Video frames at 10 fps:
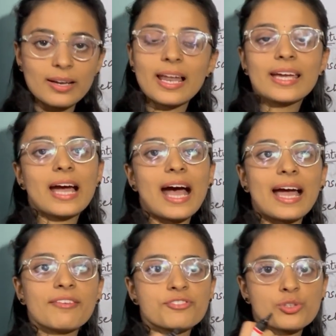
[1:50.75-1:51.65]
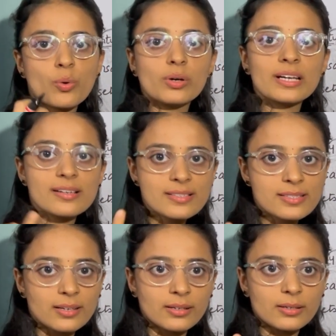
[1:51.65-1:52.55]
like I have sold us
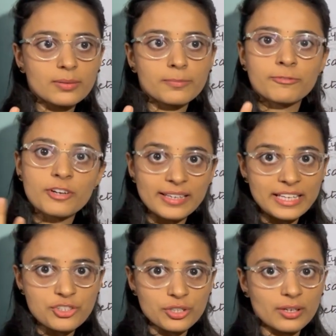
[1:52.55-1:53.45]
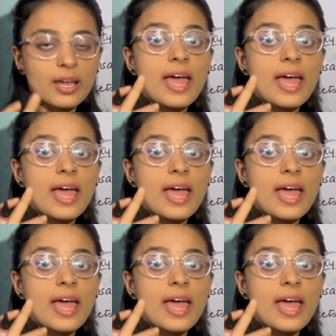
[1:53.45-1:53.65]
furniture.